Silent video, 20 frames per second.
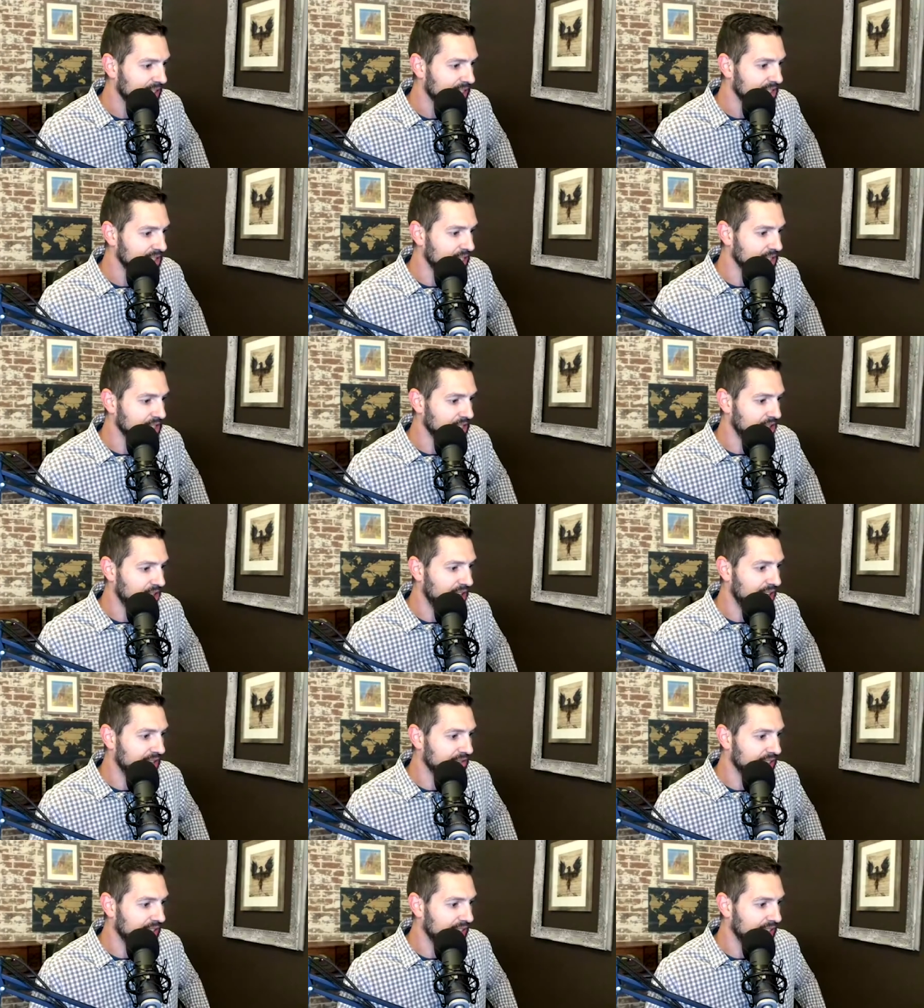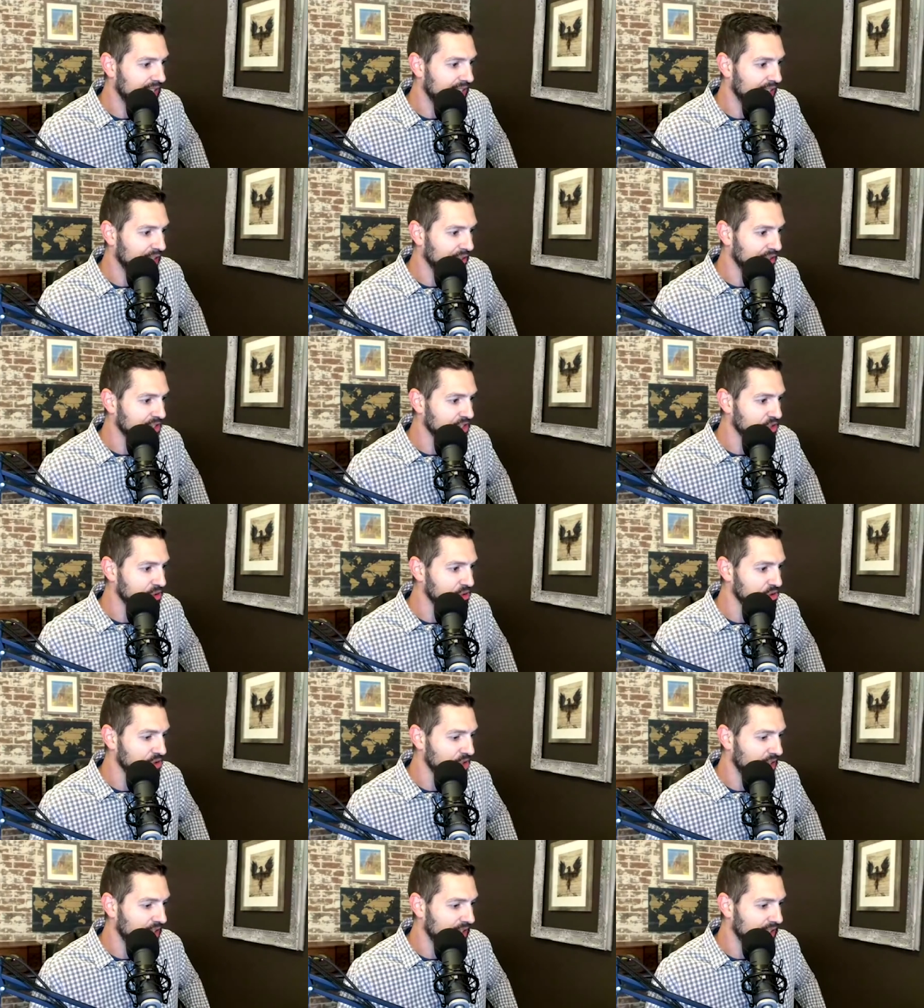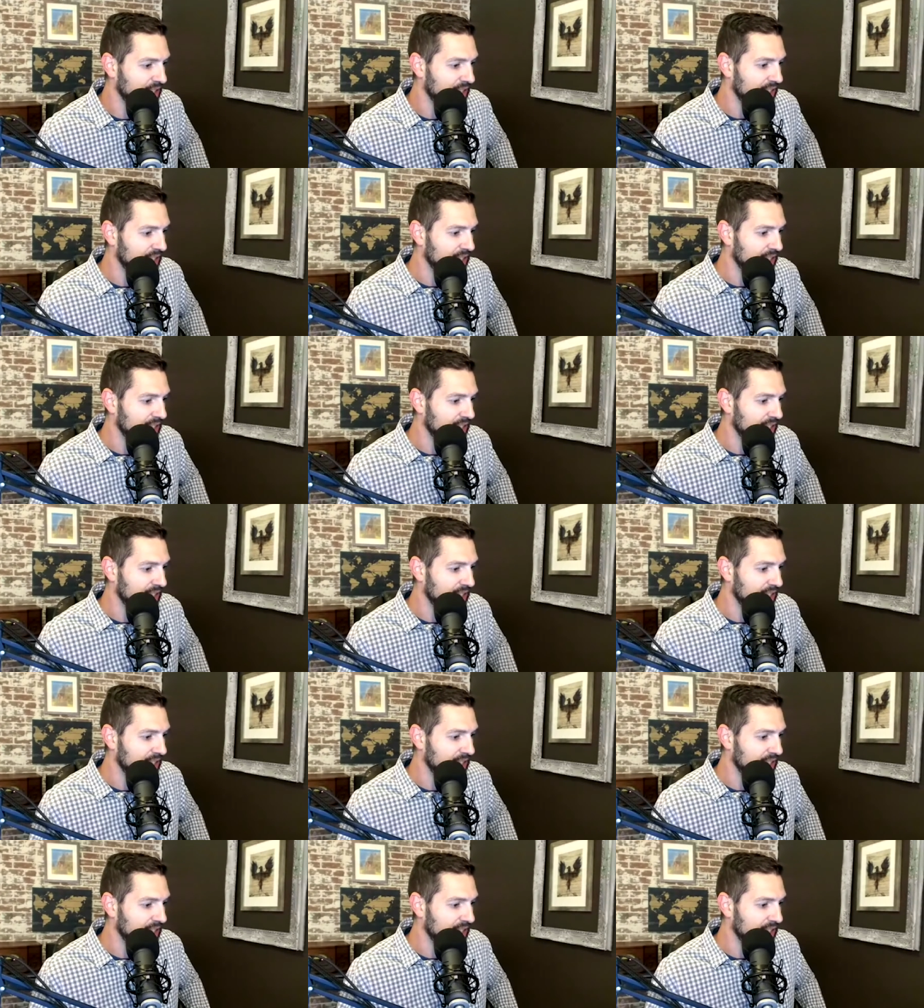Sounds like you're having a health issue, Sean.